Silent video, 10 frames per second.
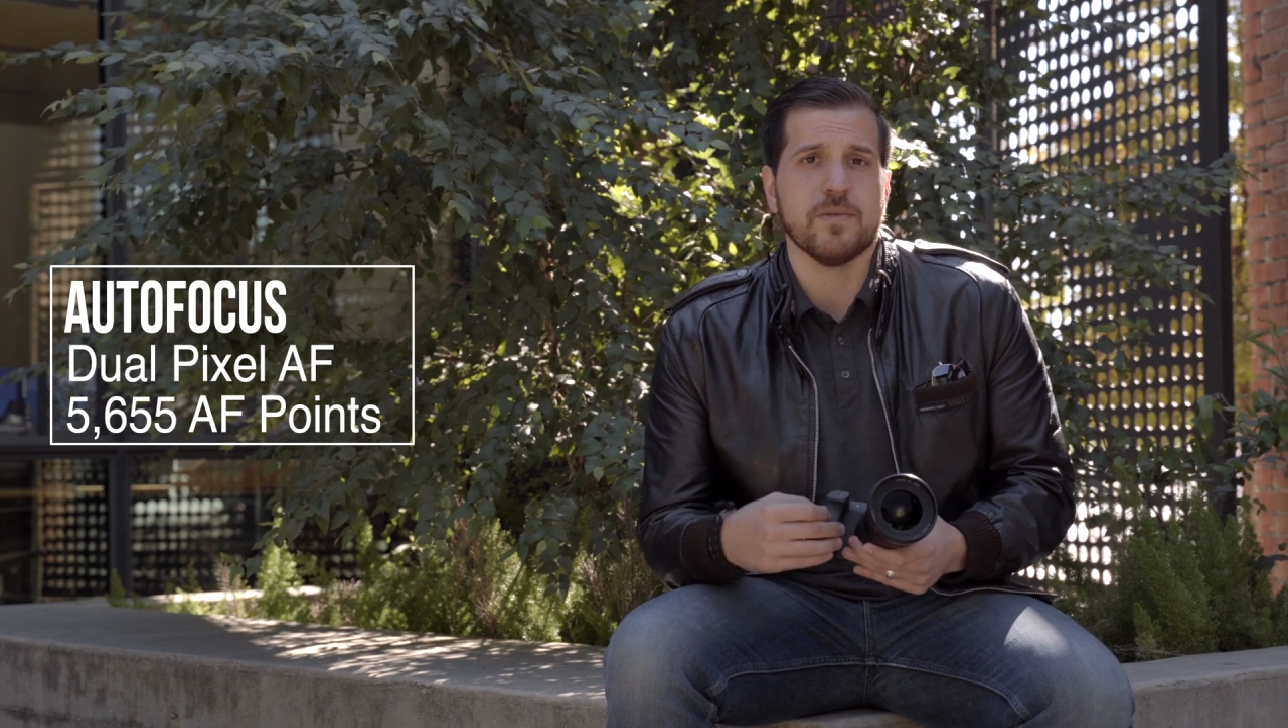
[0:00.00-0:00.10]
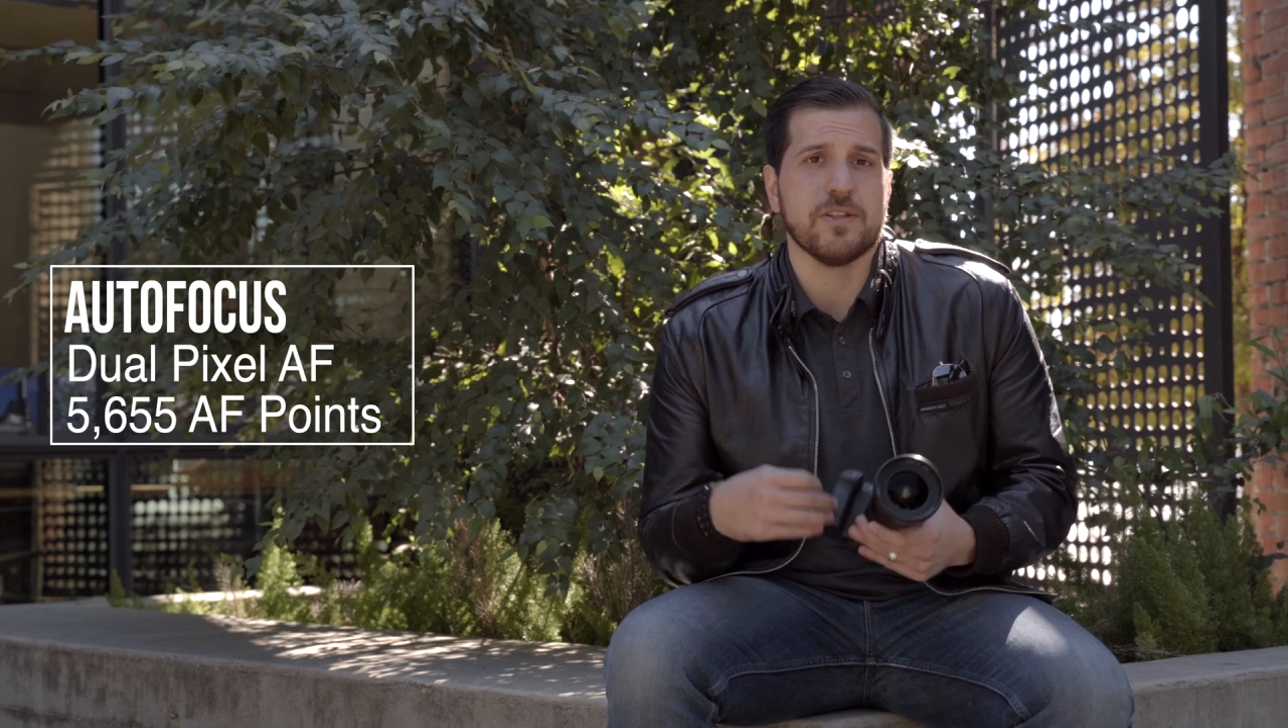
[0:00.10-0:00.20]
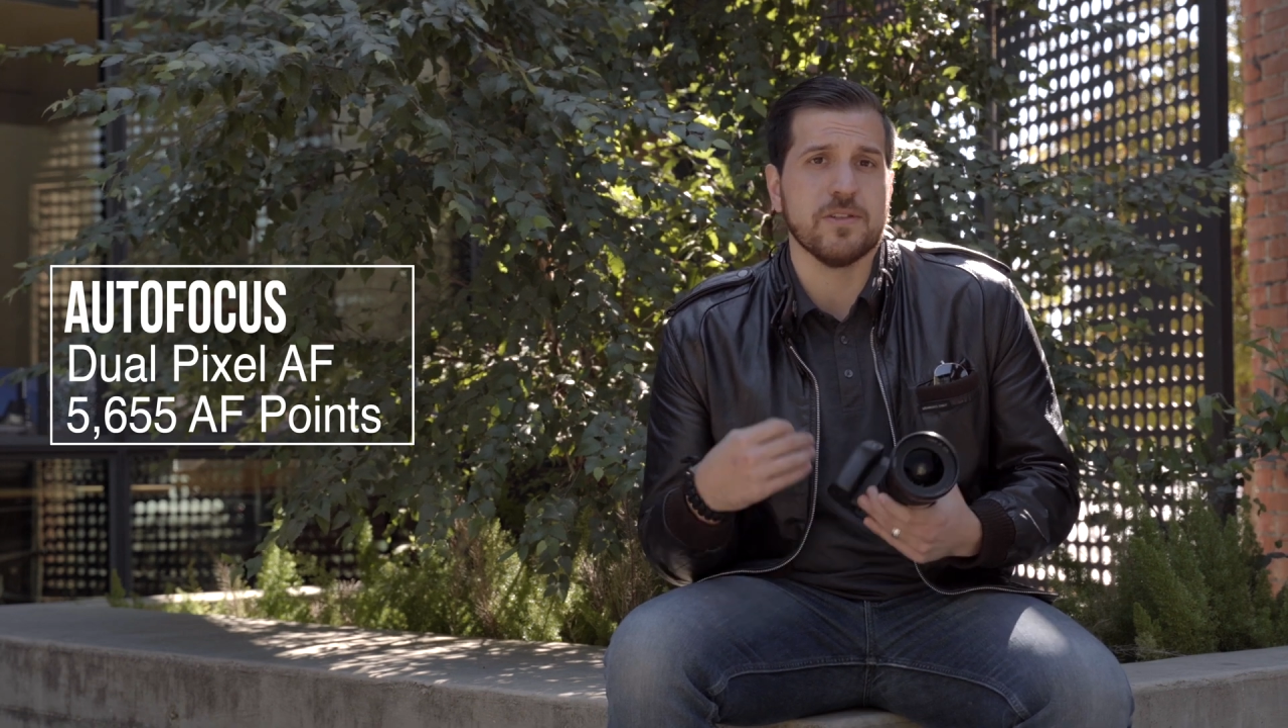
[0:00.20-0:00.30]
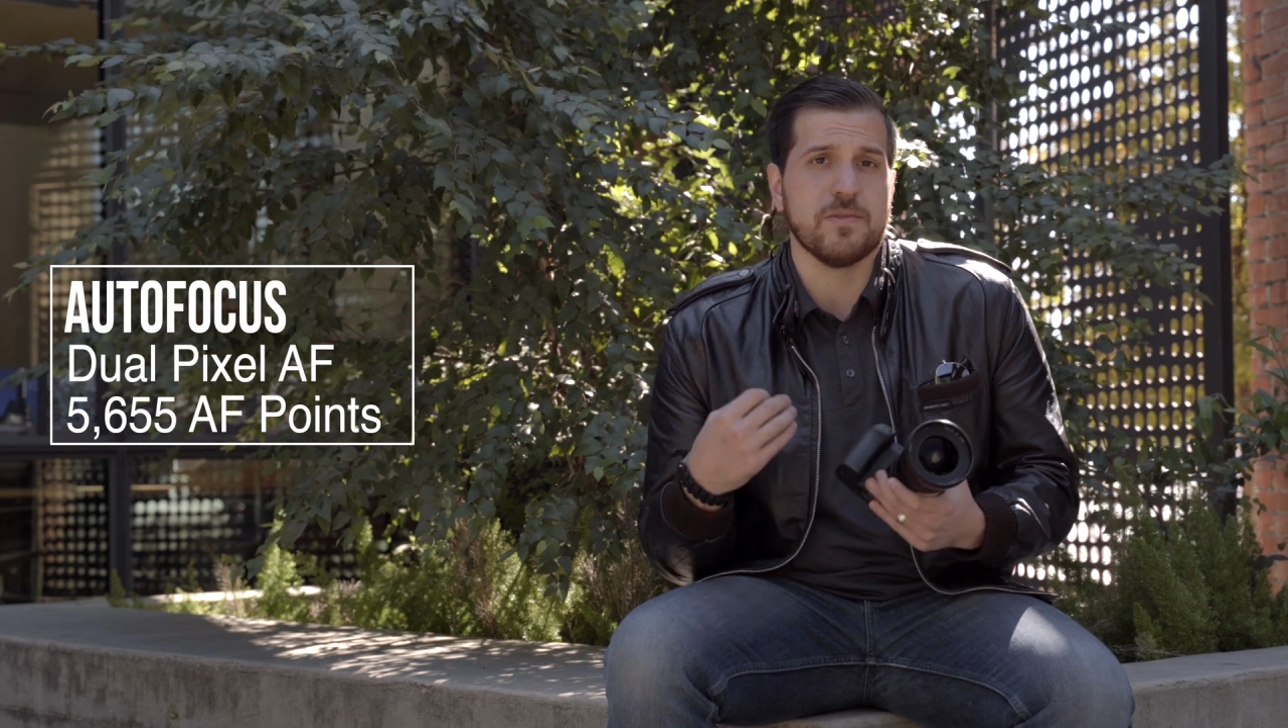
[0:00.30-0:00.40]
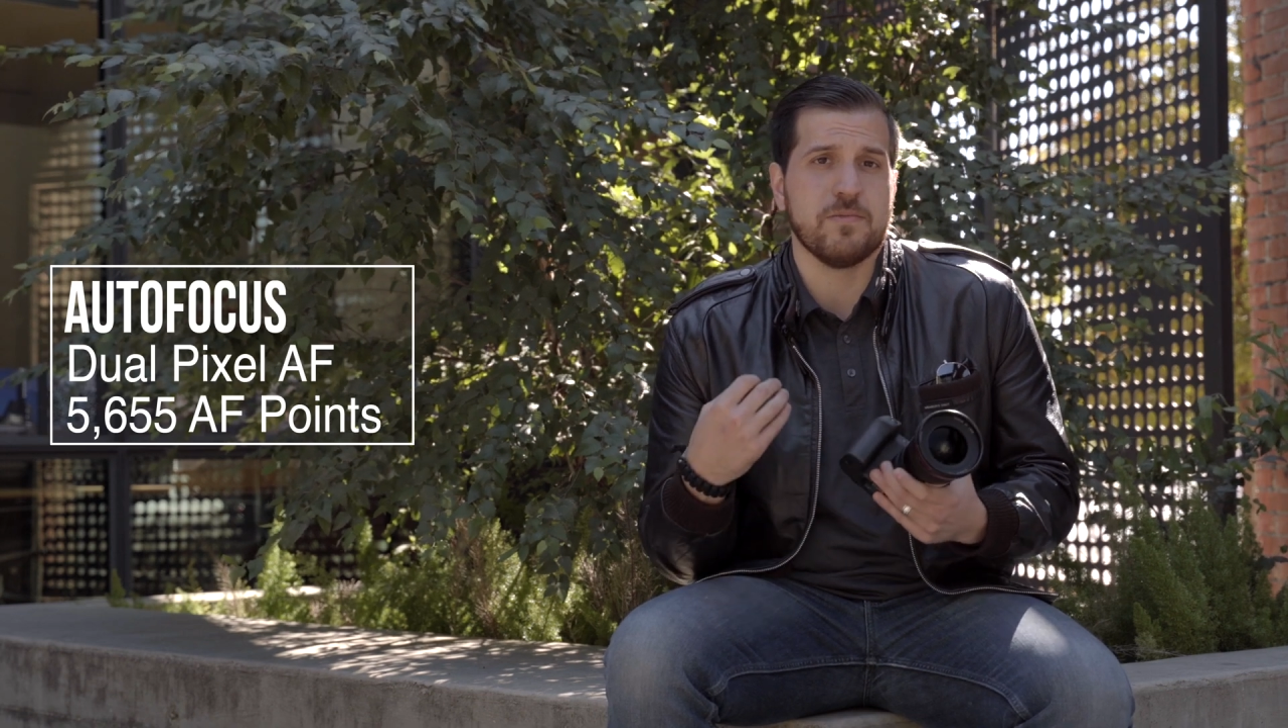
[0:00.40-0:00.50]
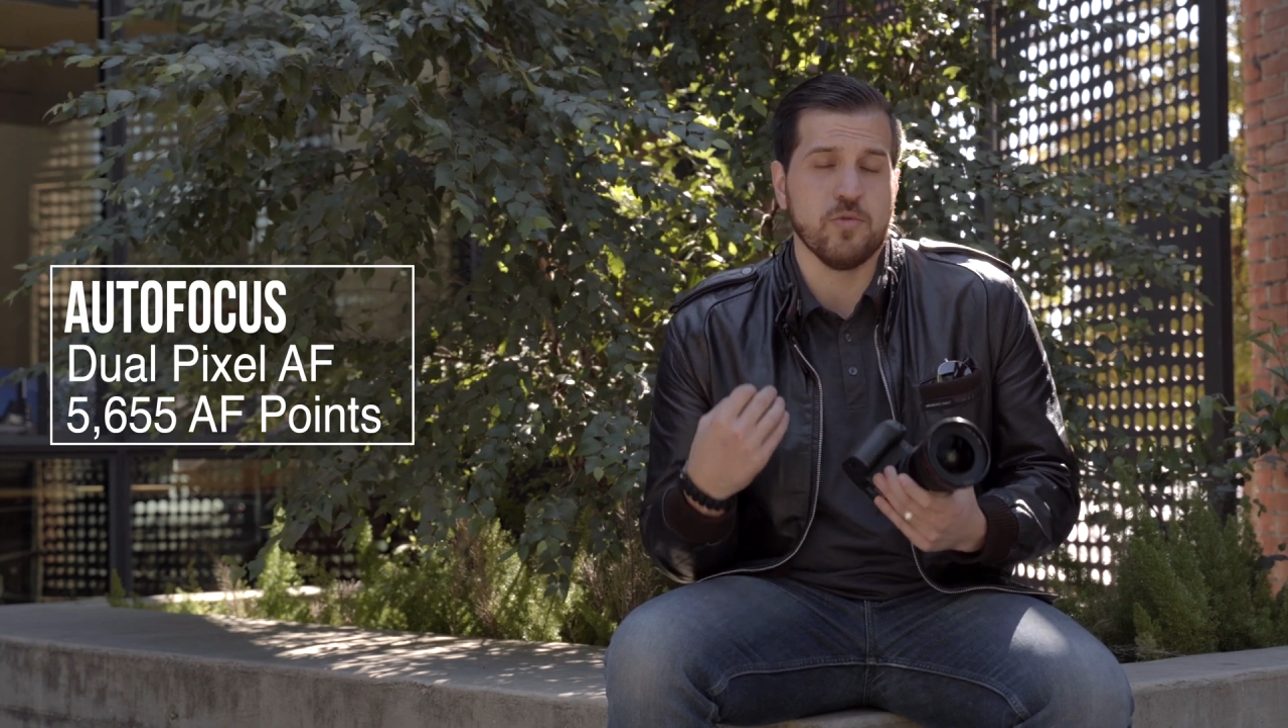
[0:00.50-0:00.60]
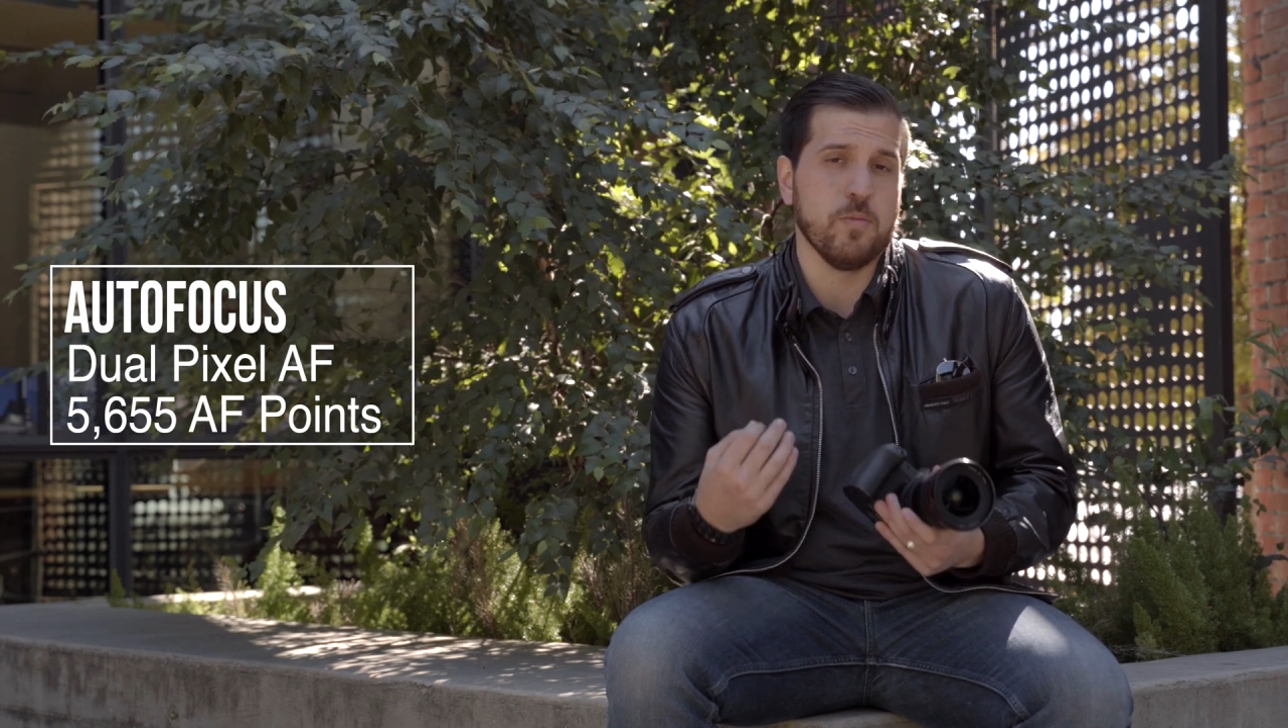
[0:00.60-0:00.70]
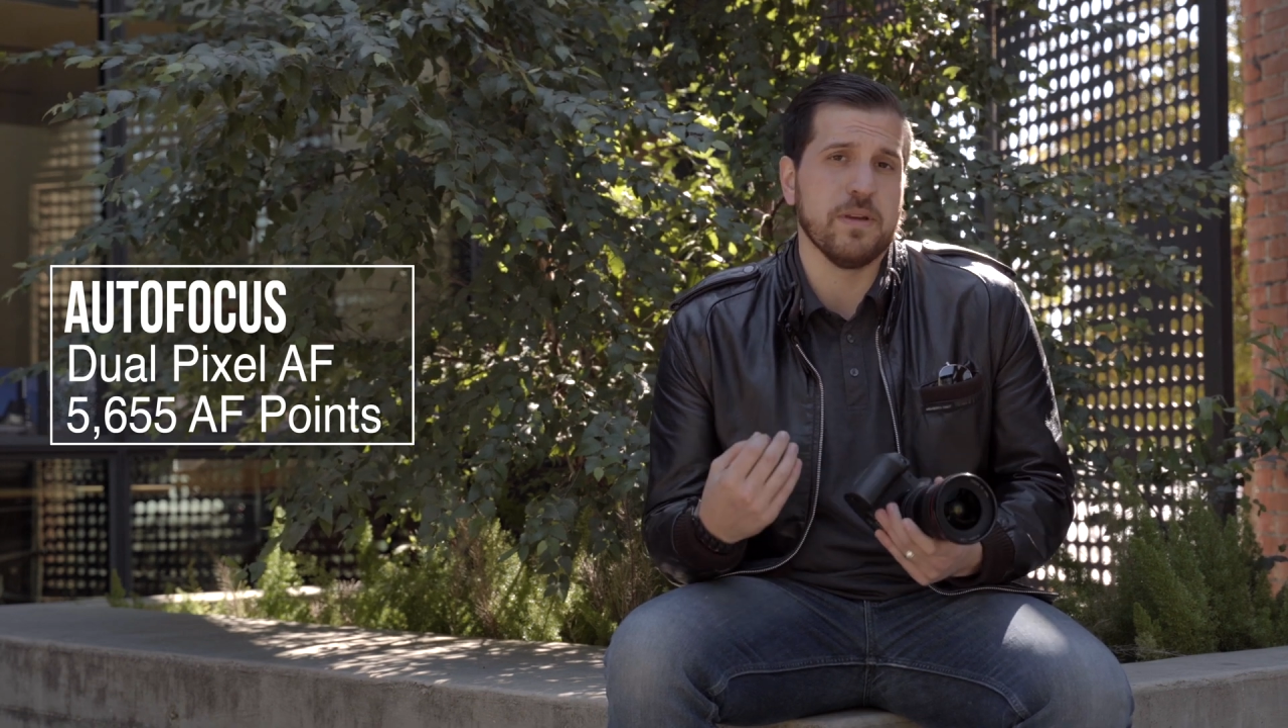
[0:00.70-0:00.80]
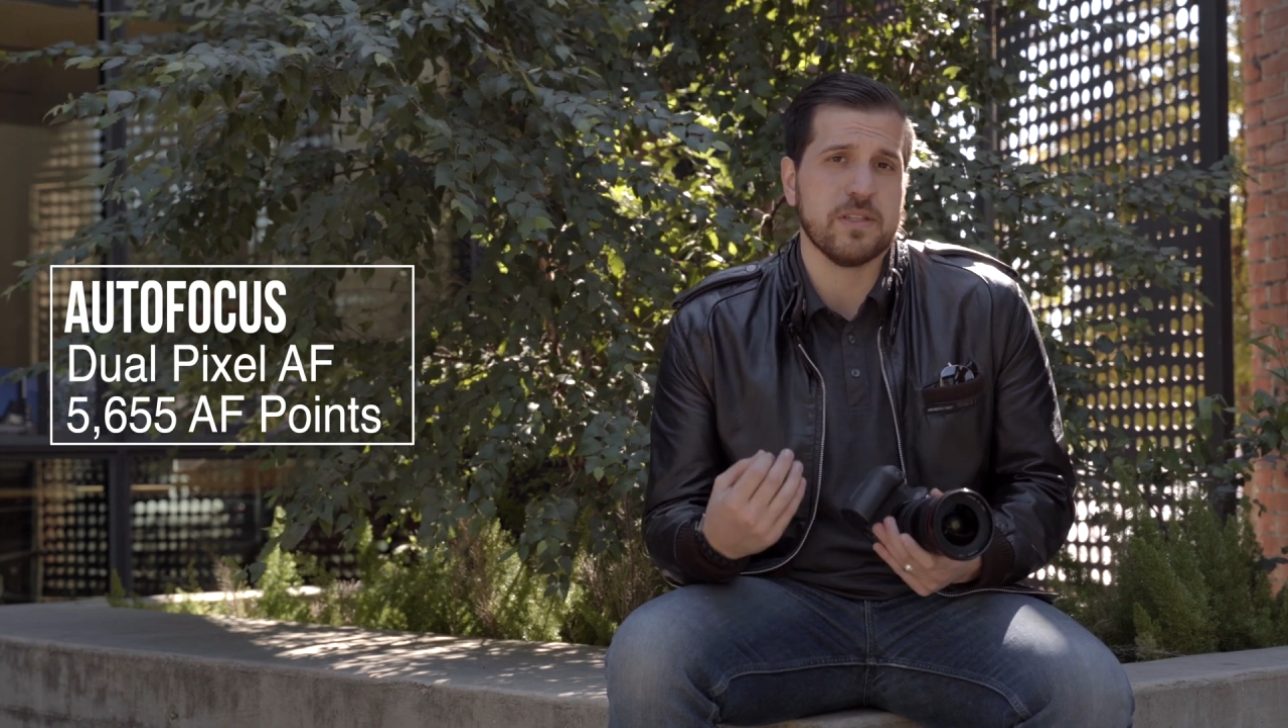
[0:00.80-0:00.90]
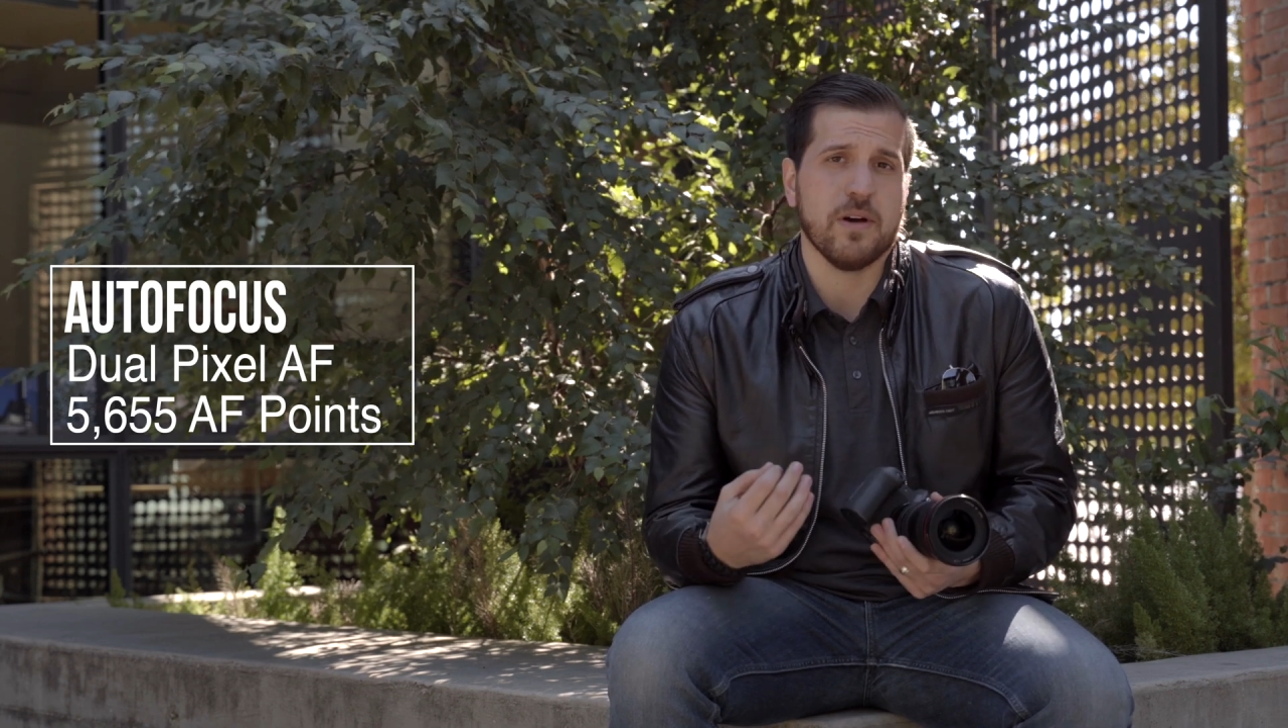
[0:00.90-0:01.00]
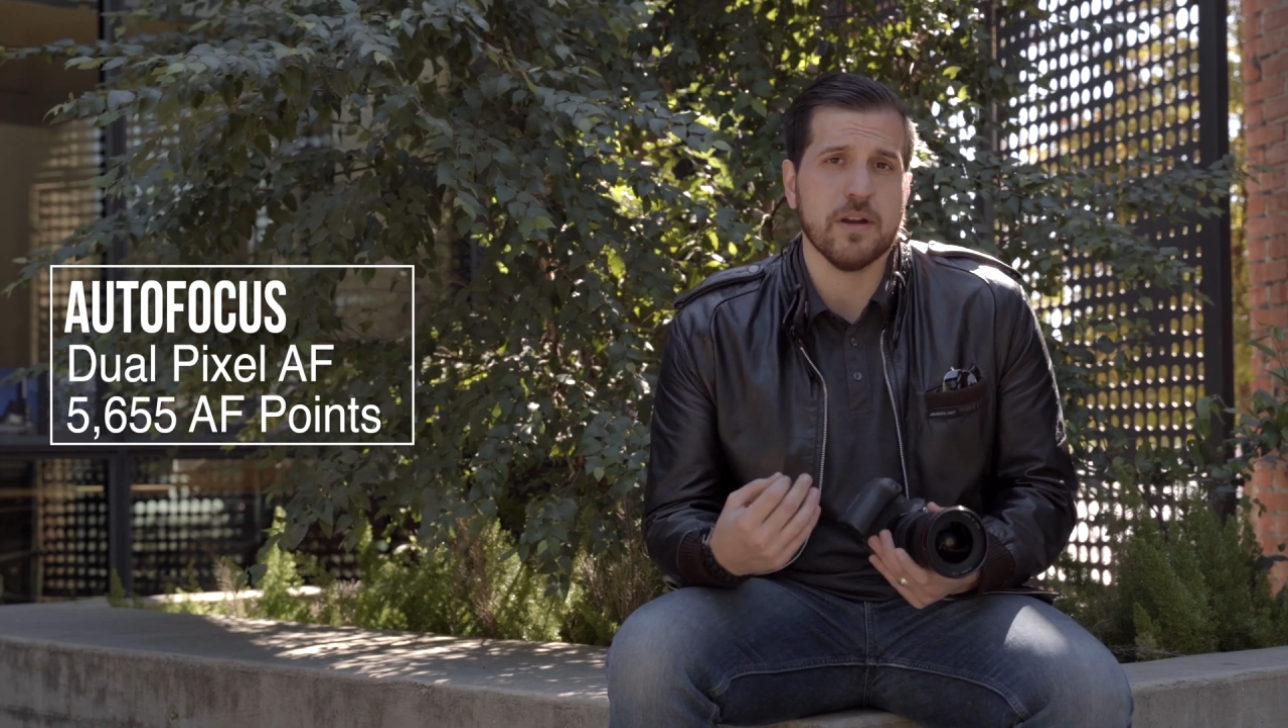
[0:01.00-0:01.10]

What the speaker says: which is dual pixel